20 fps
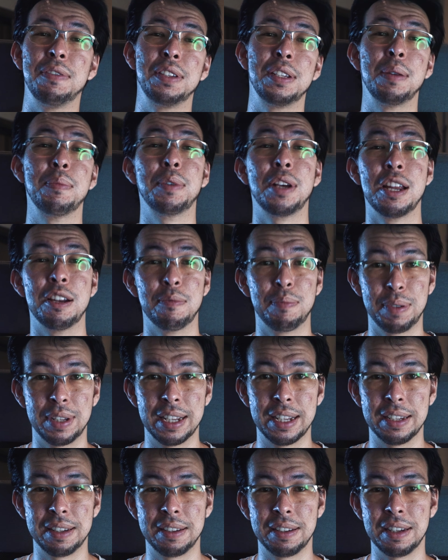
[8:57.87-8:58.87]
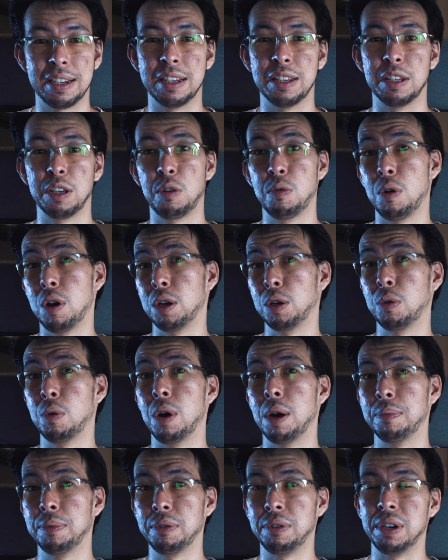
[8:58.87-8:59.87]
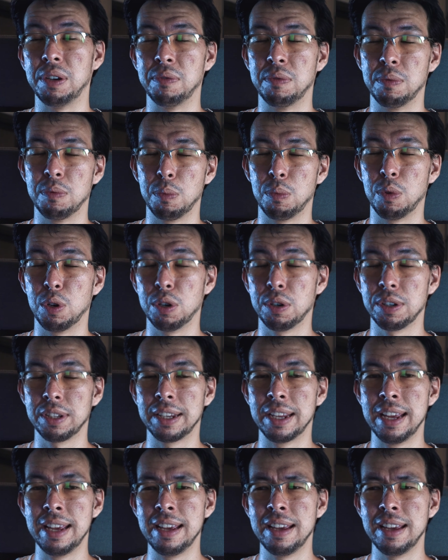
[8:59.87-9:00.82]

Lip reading: some kind of place in the quadcoptery world,